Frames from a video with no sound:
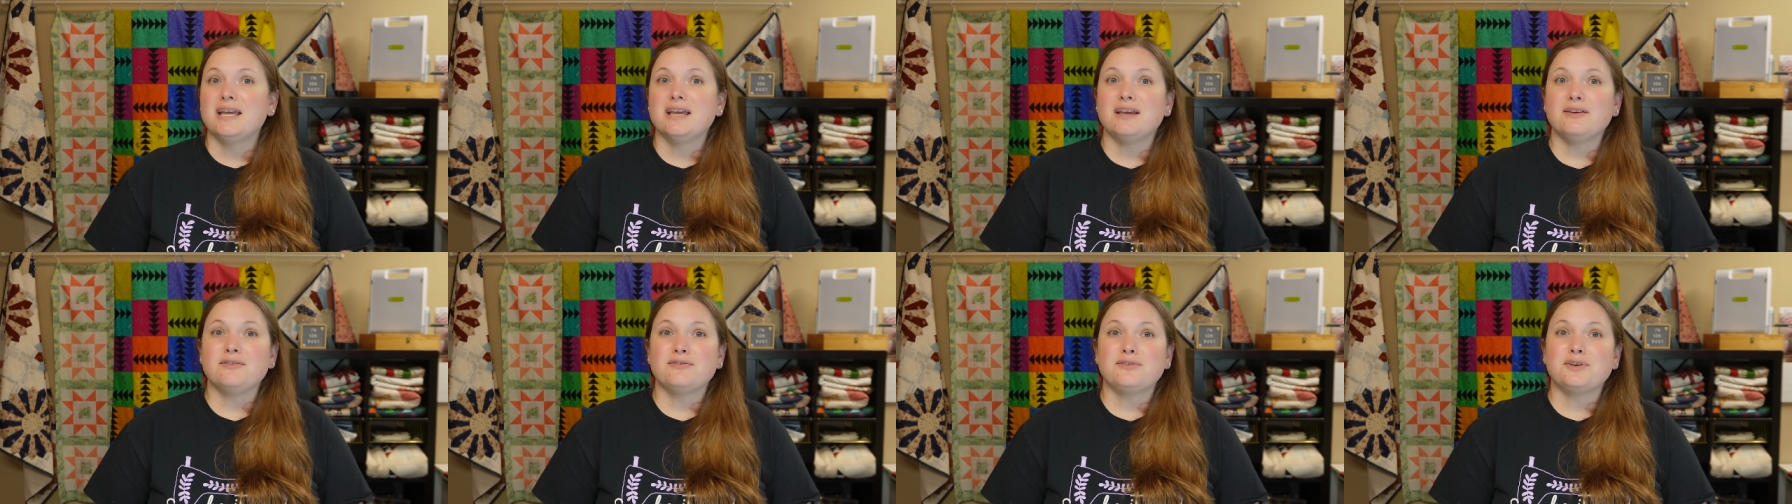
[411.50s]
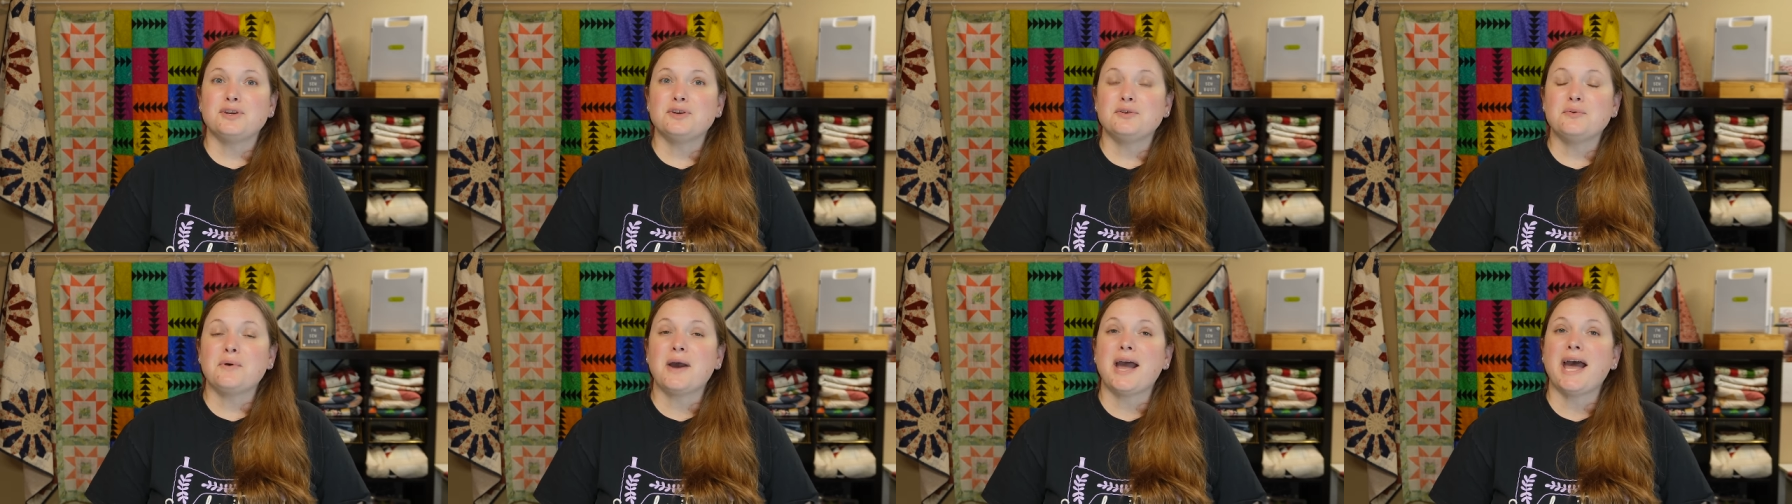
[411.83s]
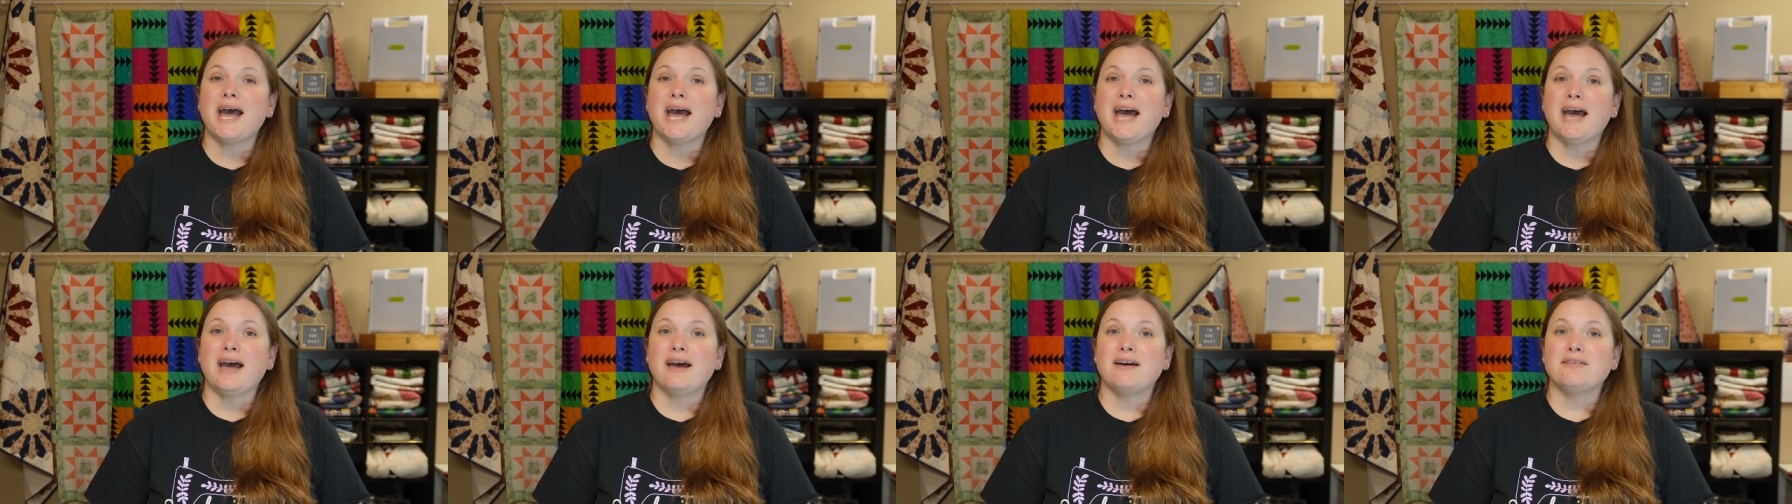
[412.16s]
if you
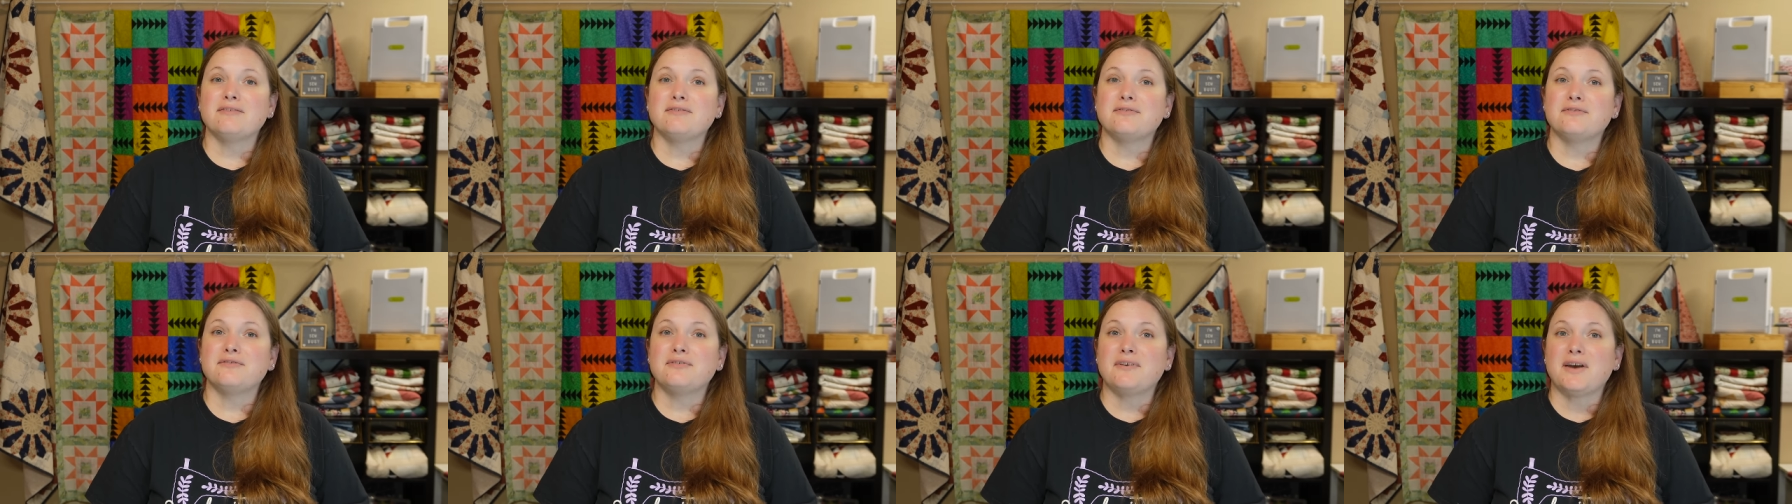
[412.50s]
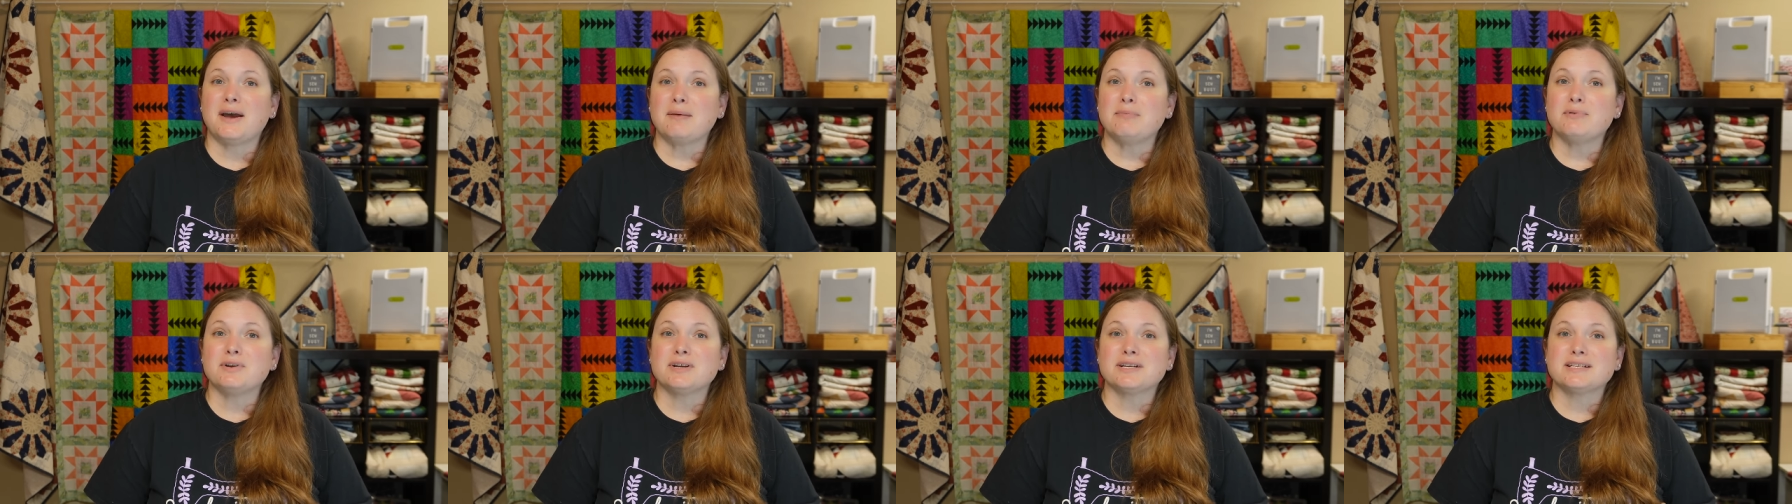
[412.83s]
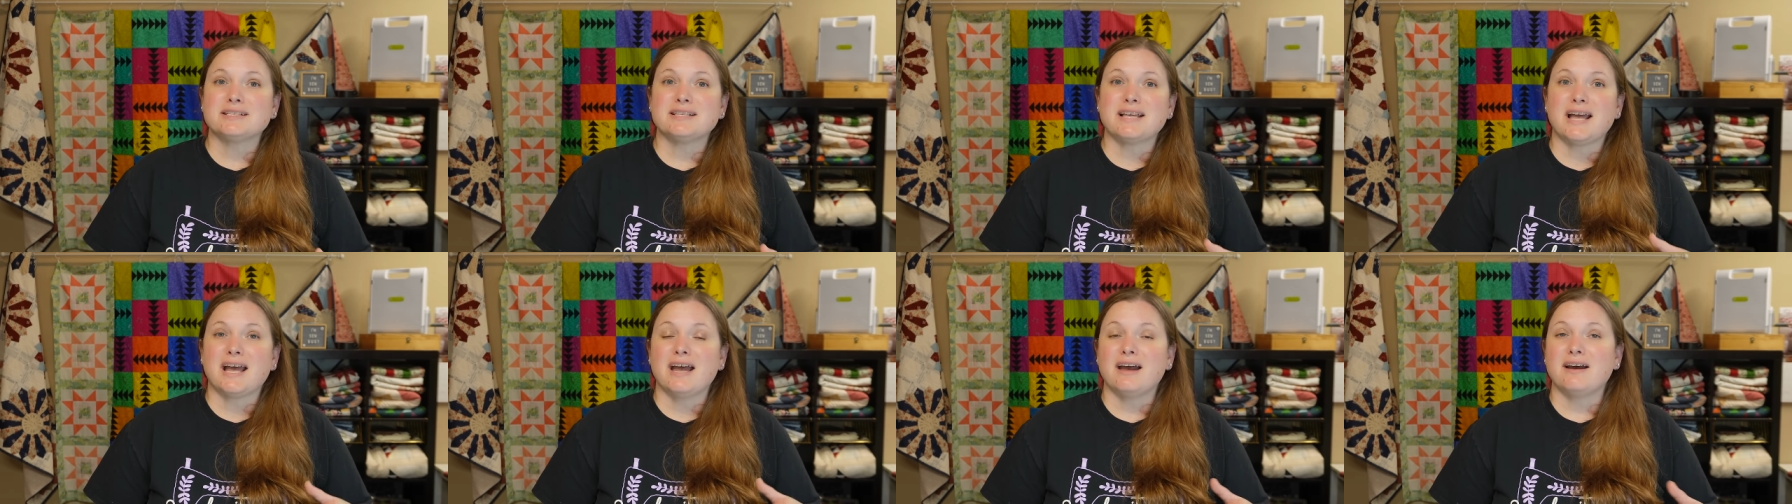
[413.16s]
have
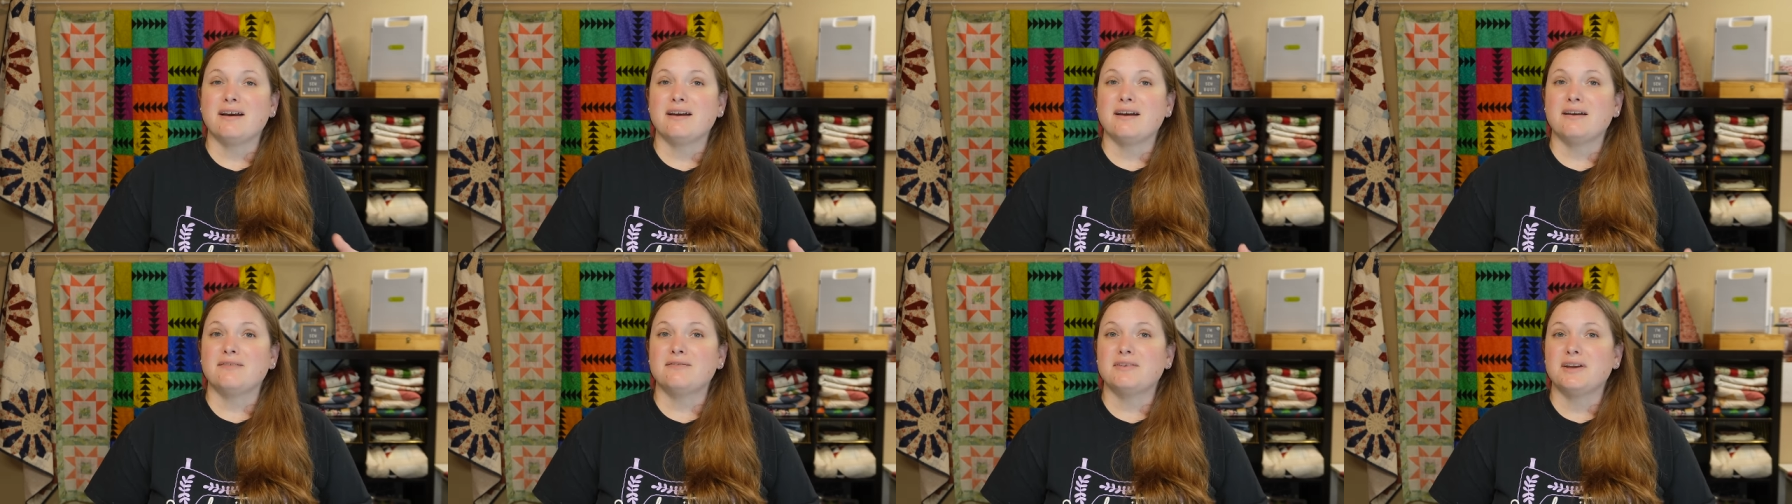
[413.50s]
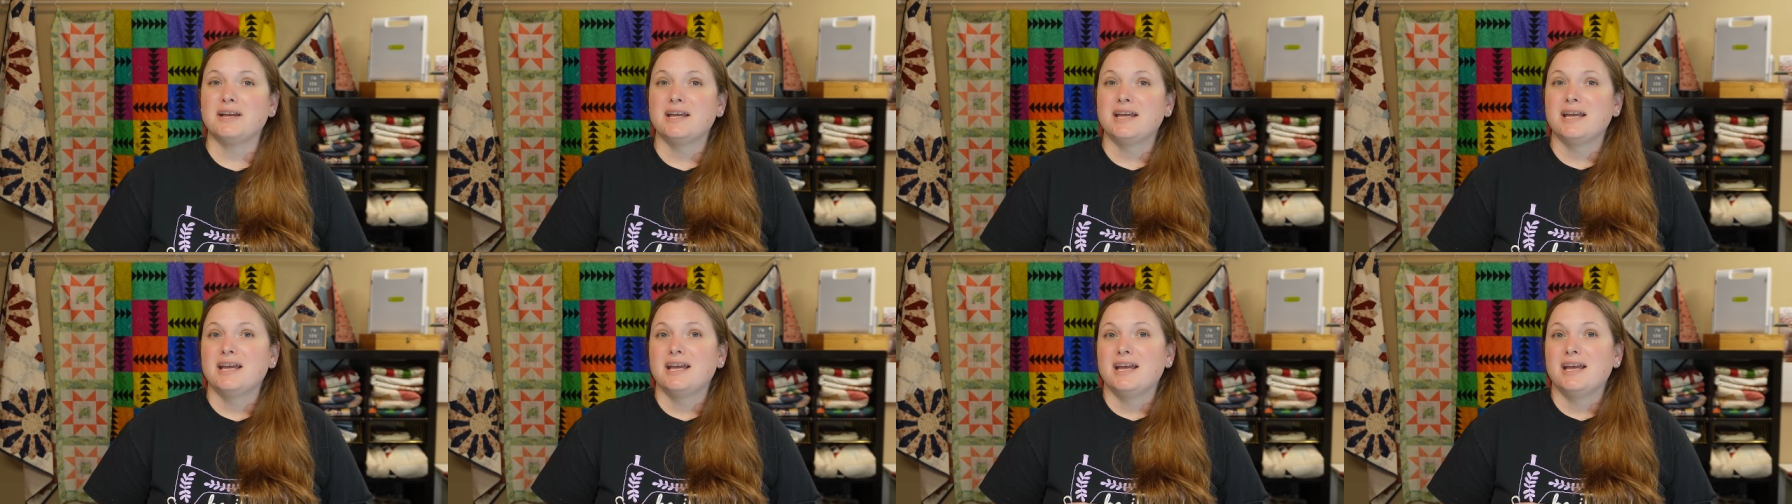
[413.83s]
fabrics that have